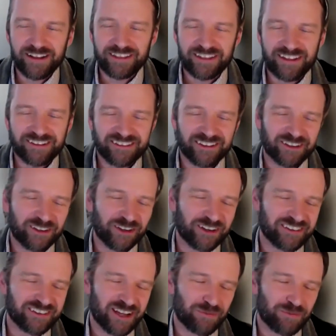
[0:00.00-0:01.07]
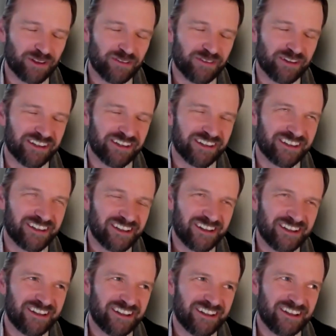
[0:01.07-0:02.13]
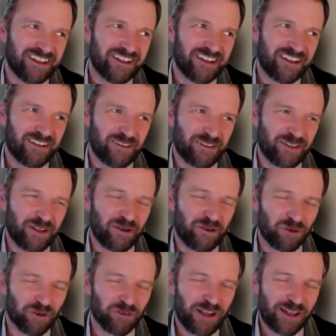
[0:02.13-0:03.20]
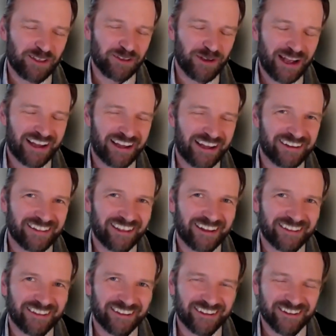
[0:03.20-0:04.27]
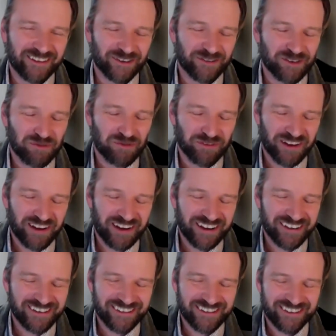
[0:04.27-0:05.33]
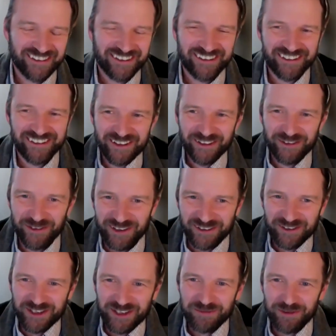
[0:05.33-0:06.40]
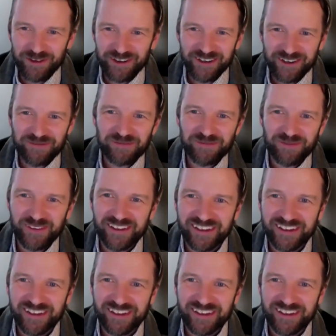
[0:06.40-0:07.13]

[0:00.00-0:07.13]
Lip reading: And I think that's a good example of a real value add that the service provides to the research community.